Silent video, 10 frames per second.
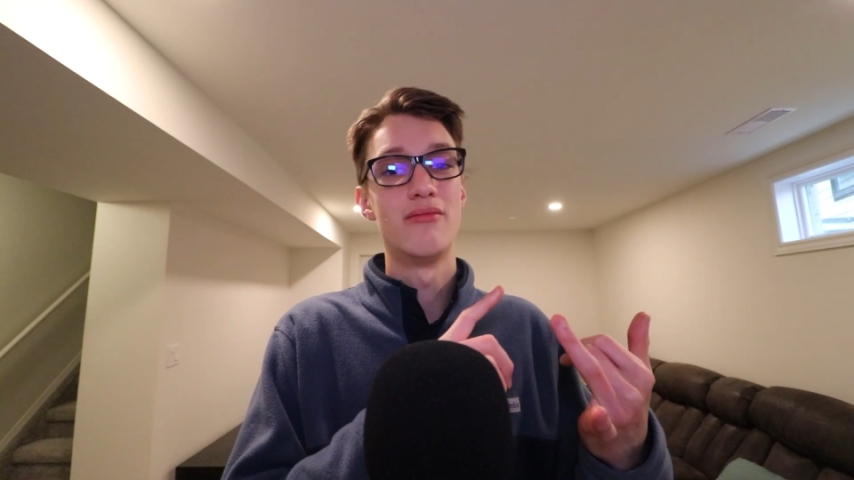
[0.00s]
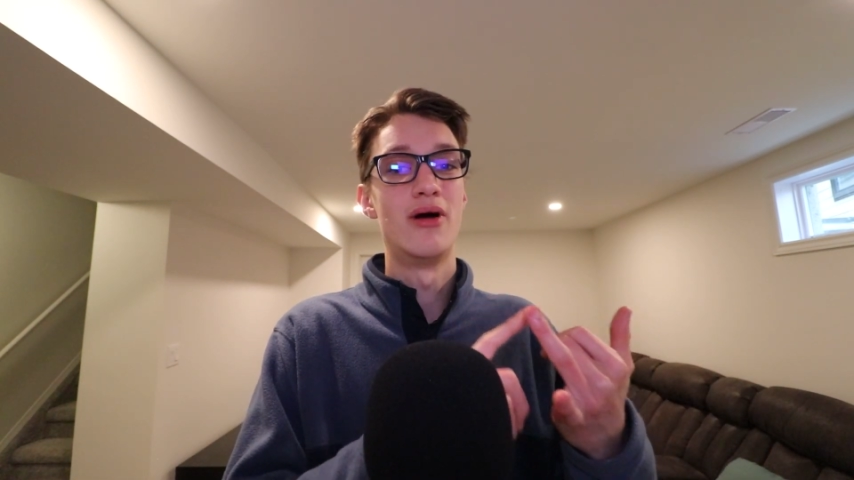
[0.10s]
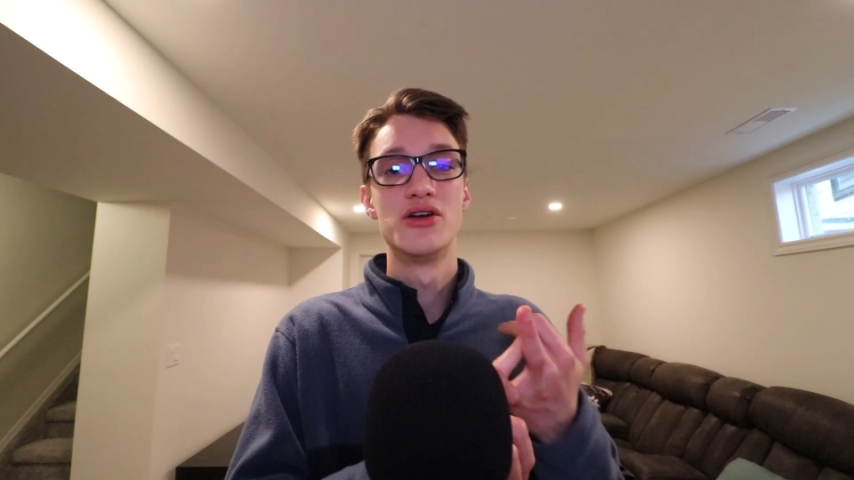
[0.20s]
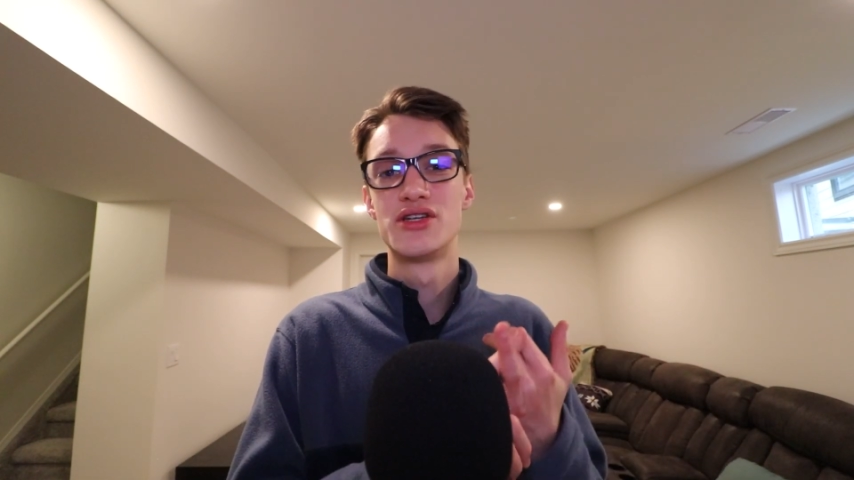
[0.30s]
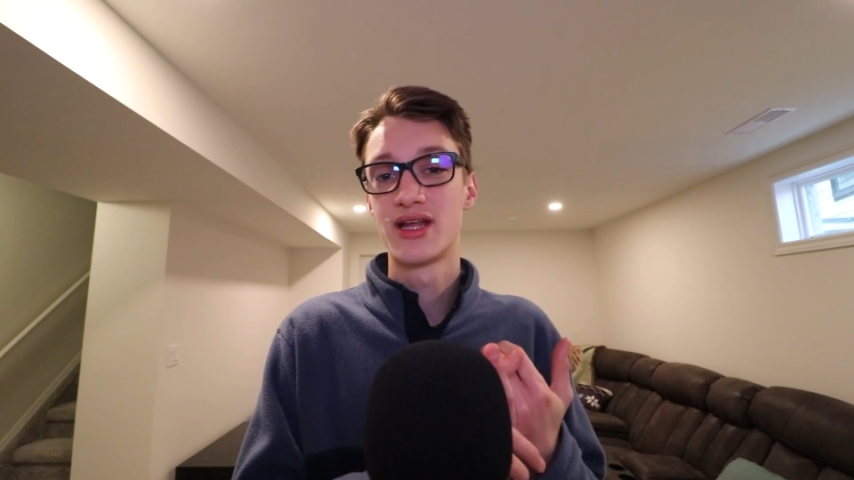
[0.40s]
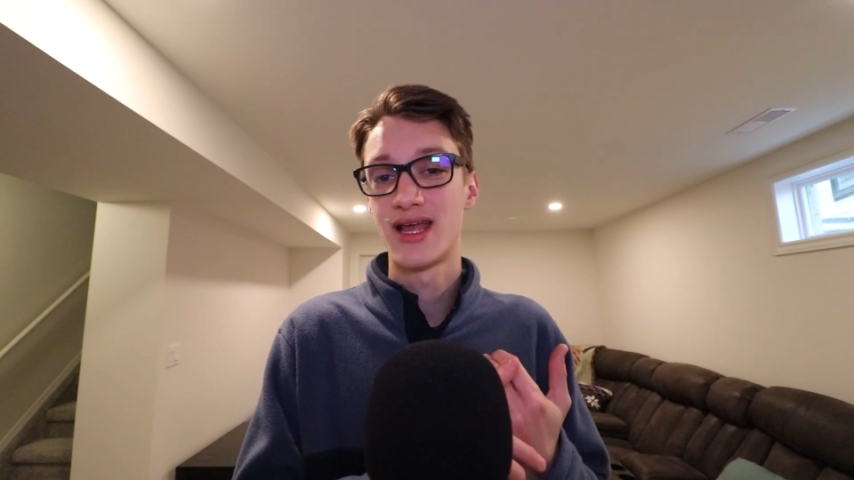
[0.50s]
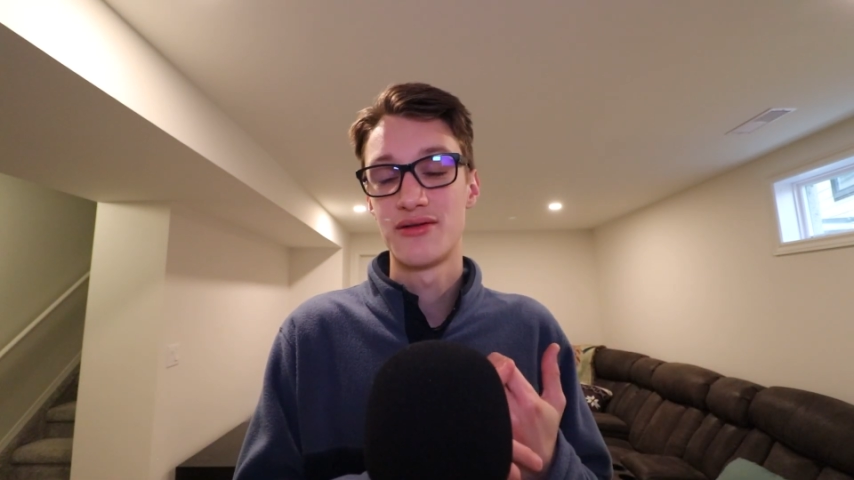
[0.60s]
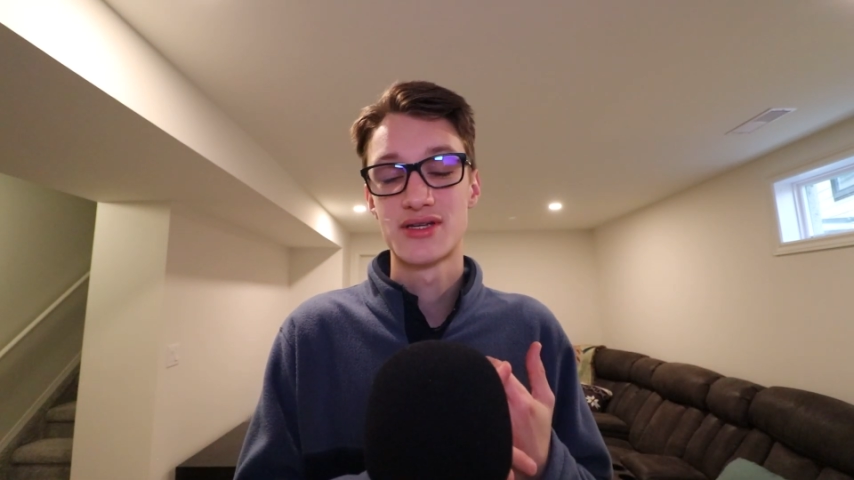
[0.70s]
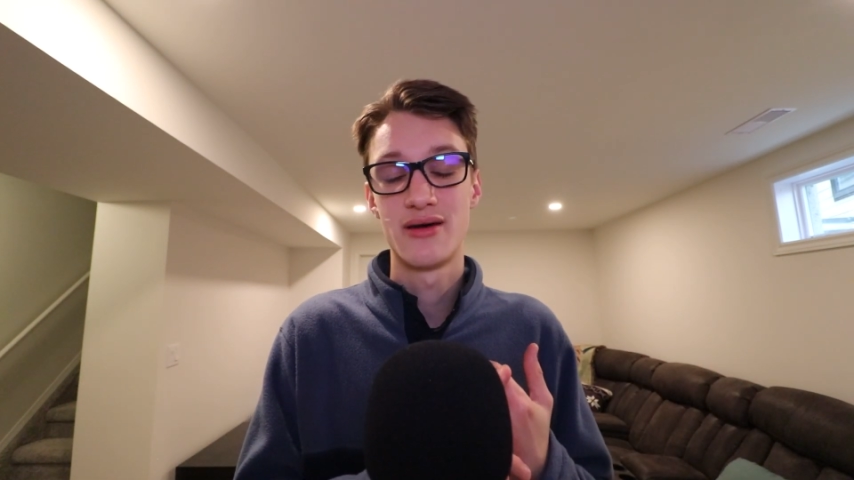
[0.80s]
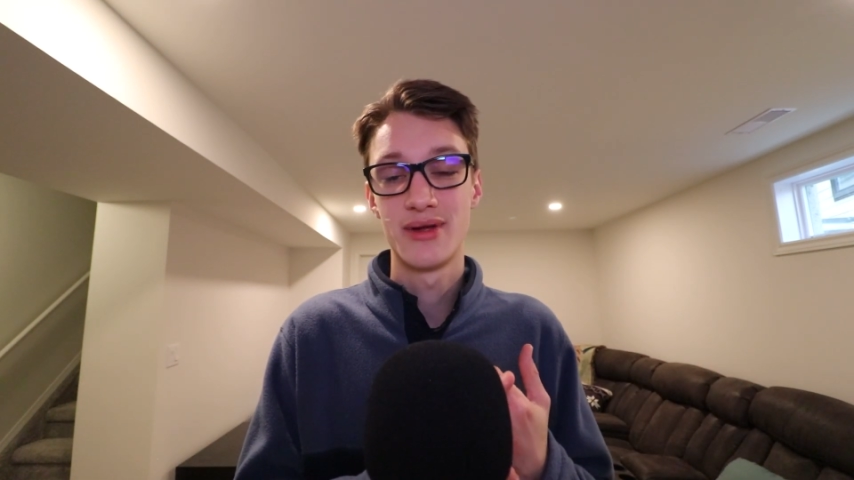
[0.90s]
margin
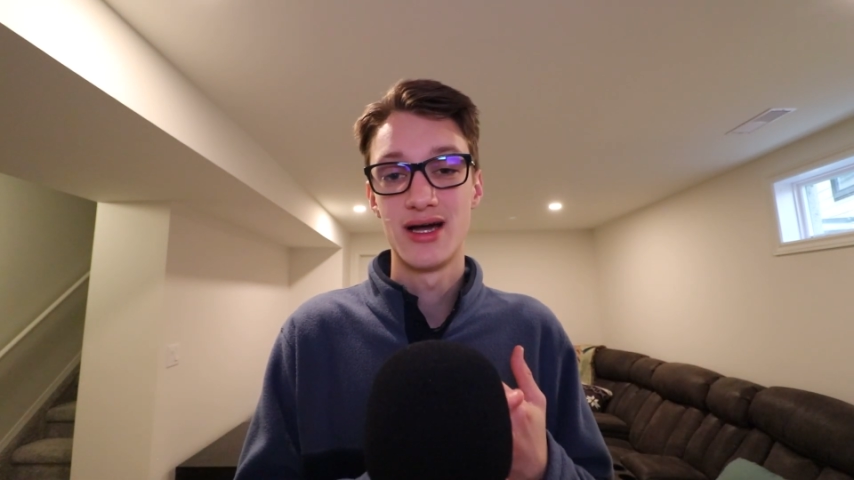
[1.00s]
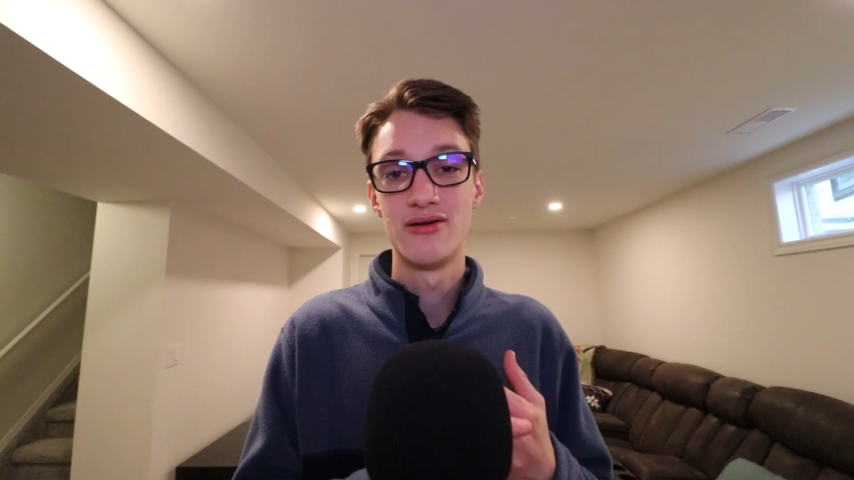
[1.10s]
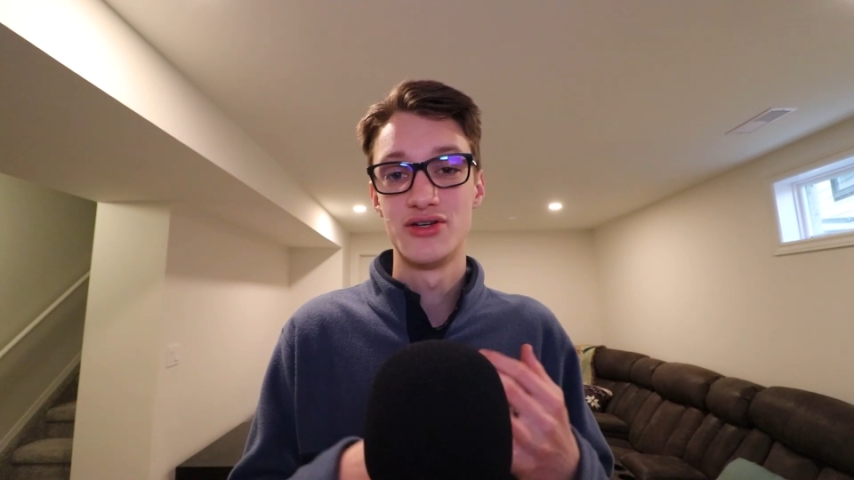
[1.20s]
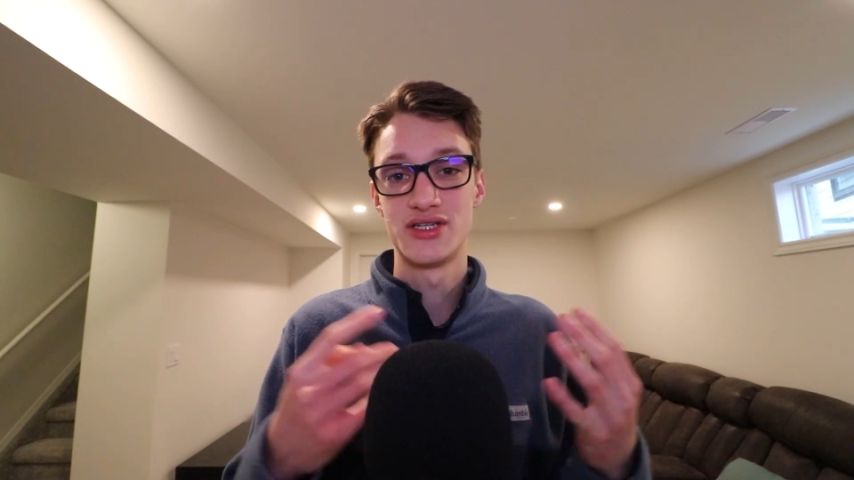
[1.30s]
accounts coming out,